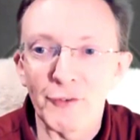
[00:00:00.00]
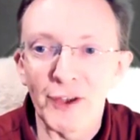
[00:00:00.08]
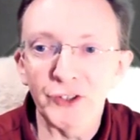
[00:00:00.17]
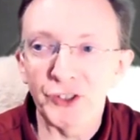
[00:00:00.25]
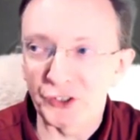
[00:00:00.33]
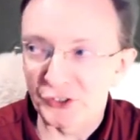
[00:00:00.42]
I
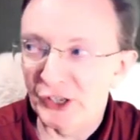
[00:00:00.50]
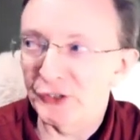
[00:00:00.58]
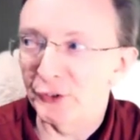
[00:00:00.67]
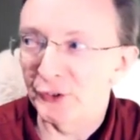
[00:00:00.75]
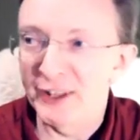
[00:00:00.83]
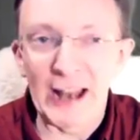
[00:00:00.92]
see a
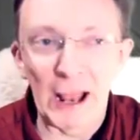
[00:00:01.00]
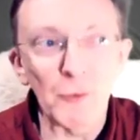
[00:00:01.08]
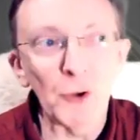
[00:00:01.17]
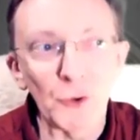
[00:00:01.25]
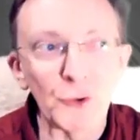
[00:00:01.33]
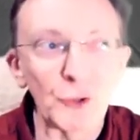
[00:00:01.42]
successful client, I
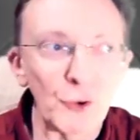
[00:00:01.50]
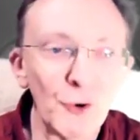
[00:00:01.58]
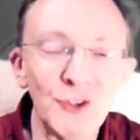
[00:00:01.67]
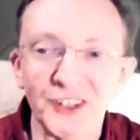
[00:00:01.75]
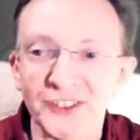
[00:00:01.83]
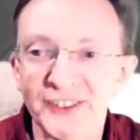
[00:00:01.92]
want to know who the
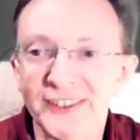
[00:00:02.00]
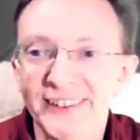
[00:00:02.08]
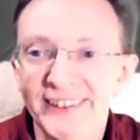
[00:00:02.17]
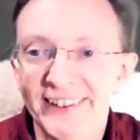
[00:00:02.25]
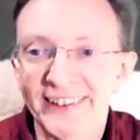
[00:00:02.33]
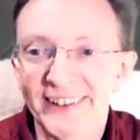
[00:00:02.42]
coach is.
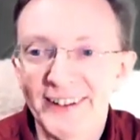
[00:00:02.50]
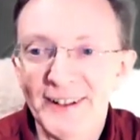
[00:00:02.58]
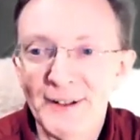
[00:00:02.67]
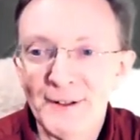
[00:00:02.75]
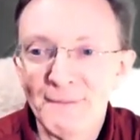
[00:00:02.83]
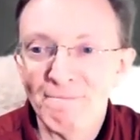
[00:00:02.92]

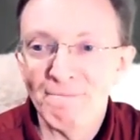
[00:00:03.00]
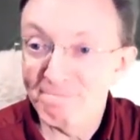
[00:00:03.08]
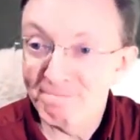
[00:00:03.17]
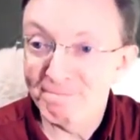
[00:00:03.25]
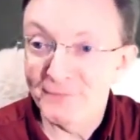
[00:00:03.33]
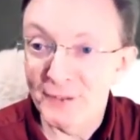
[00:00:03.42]

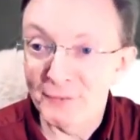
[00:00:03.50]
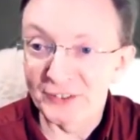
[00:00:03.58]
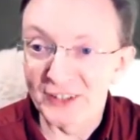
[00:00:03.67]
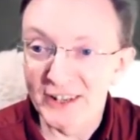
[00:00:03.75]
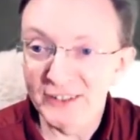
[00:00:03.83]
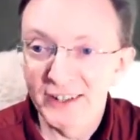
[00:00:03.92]
Does that make
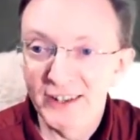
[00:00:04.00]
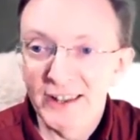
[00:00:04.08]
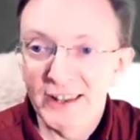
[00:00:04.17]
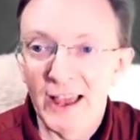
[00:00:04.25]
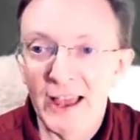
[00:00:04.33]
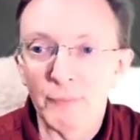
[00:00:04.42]
sense?
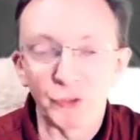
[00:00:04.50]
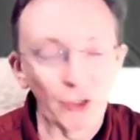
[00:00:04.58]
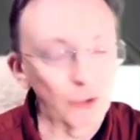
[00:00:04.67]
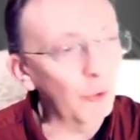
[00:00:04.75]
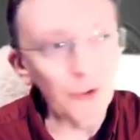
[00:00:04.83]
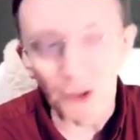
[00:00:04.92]
So I
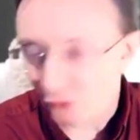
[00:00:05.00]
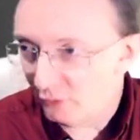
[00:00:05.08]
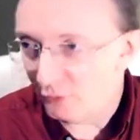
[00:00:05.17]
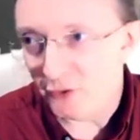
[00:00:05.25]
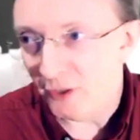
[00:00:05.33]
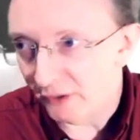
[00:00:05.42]
totally agree
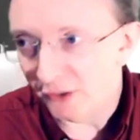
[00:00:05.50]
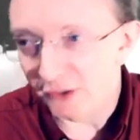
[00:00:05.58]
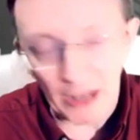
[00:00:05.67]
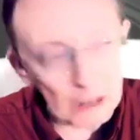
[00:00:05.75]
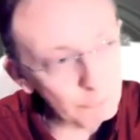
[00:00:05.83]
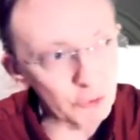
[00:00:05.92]
with you. I think it's
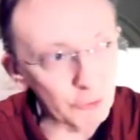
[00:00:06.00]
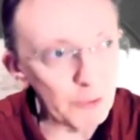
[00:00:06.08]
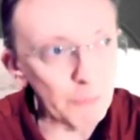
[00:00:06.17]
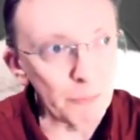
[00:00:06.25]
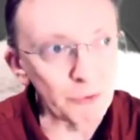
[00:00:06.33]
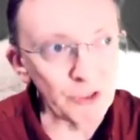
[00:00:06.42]
absolutely
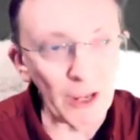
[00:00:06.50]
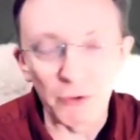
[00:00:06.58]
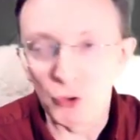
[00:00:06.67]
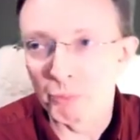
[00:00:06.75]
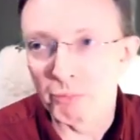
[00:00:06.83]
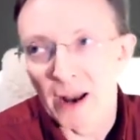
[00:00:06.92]
about
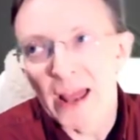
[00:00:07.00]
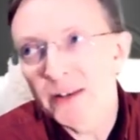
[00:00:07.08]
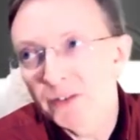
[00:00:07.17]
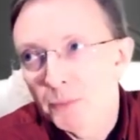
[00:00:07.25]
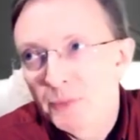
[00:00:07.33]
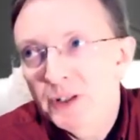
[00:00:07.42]
your
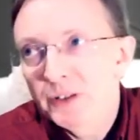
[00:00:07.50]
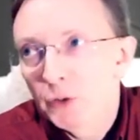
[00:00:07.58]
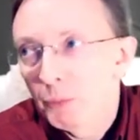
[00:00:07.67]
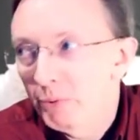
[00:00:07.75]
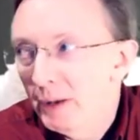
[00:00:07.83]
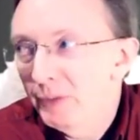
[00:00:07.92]
brand. To me,
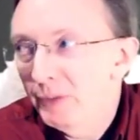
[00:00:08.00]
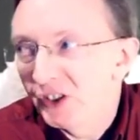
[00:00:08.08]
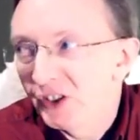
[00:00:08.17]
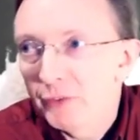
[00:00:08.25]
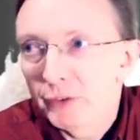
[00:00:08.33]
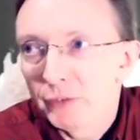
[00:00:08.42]
your brand means
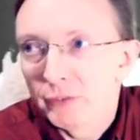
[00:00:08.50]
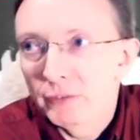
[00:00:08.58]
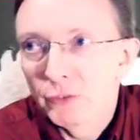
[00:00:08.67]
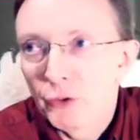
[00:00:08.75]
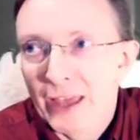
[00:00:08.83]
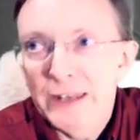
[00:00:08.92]
nothing
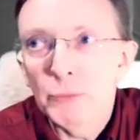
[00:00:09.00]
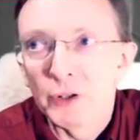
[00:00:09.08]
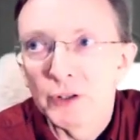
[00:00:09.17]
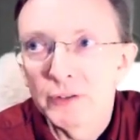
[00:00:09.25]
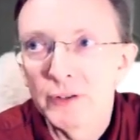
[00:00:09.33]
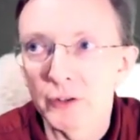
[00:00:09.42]
to
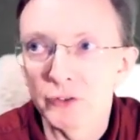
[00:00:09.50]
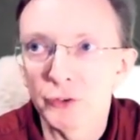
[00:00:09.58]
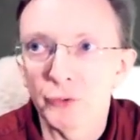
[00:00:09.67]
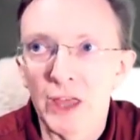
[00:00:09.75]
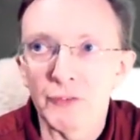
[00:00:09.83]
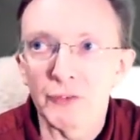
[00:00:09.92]
anyone until
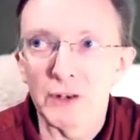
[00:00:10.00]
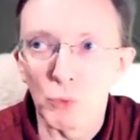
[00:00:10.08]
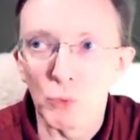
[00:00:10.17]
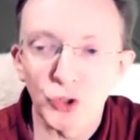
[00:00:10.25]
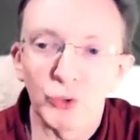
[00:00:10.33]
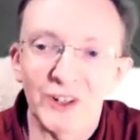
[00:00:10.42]
they have an
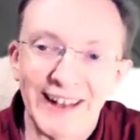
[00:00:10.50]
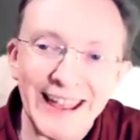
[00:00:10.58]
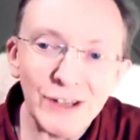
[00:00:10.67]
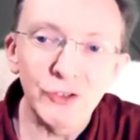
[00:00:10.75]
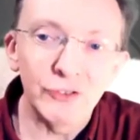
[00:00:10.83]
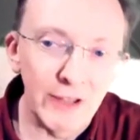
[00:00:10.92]
emotional
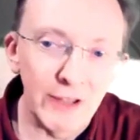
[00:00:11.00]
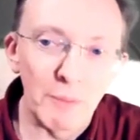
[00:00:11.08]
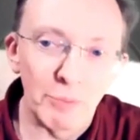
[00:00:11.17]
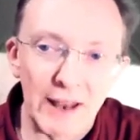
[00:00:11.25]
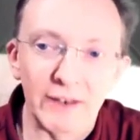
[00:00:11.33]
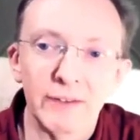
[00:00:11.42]
connection to that
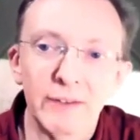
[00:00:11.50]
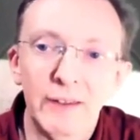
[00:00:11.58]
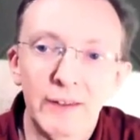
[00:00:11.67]
brand.